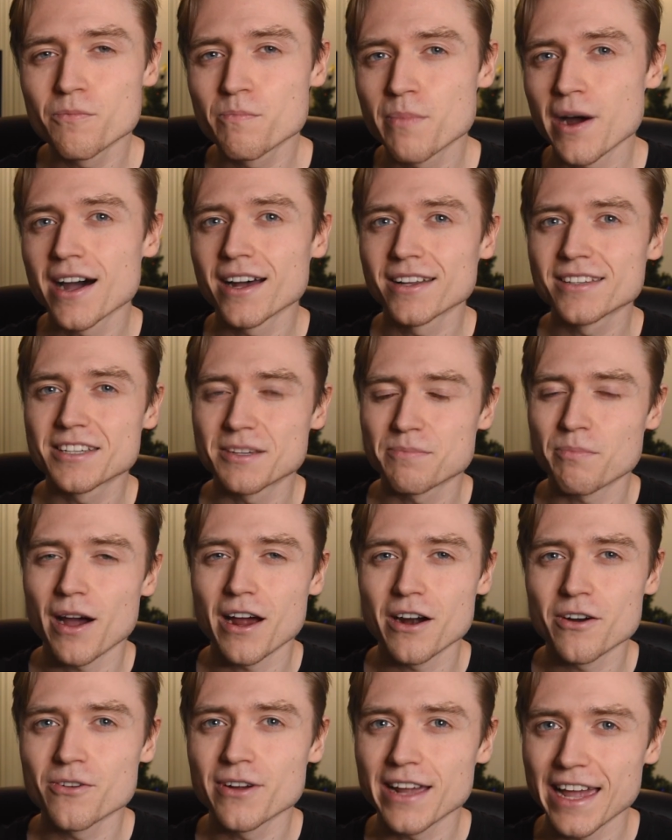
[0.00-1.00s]
barred
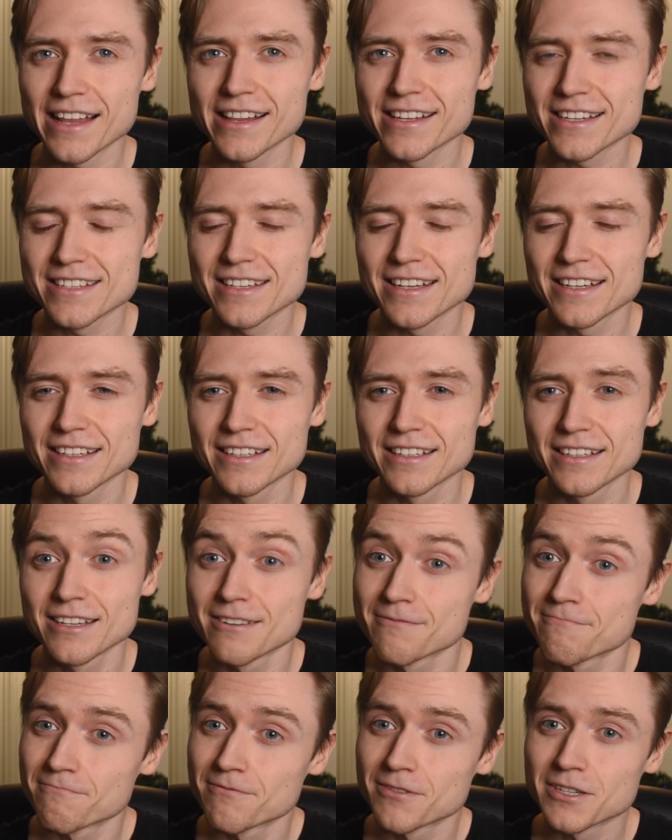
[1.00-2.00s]
spiral galaxy.
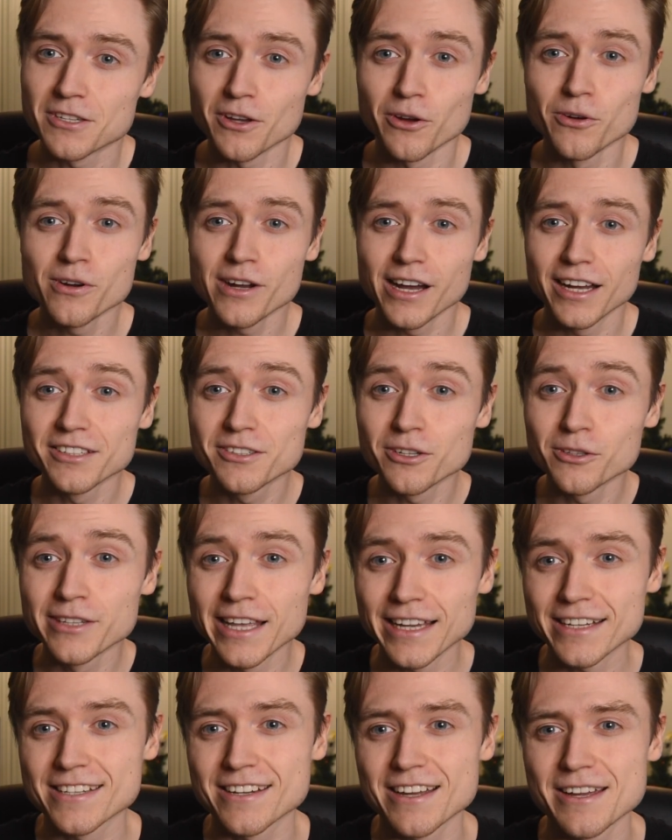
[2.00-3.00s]
So, until
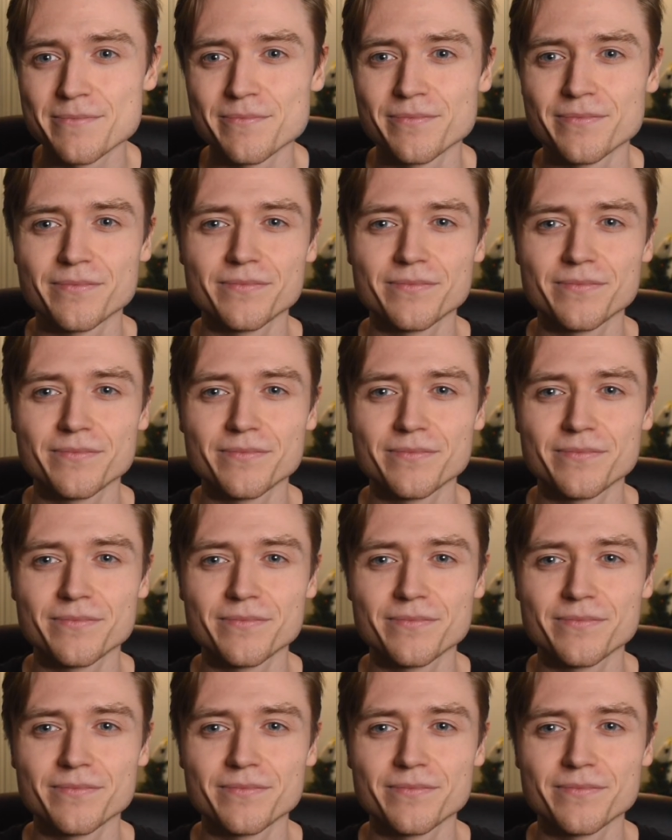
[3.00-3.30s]
next time.